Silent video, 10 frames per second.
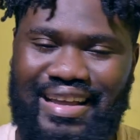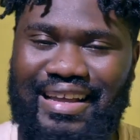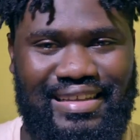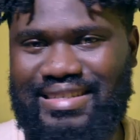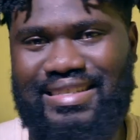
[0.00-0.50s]

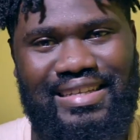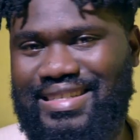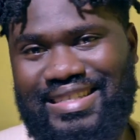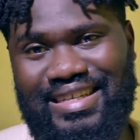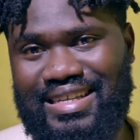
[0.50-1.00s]

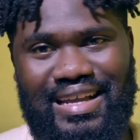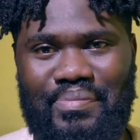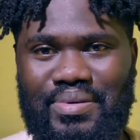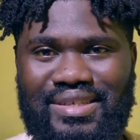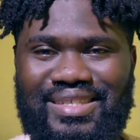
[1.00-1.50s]
it's just
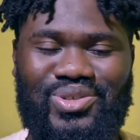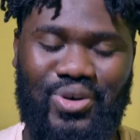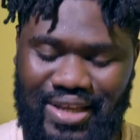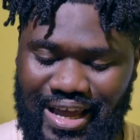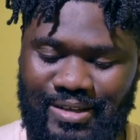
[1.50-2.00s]
happens.
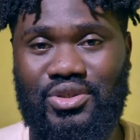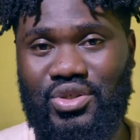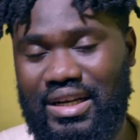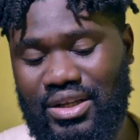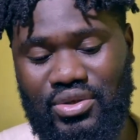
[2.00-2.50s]
So yeah,
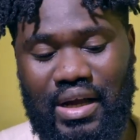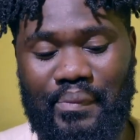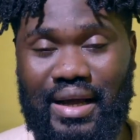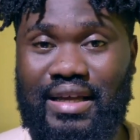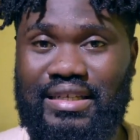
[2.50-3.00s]
straight into the
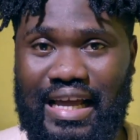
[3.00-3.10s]
package.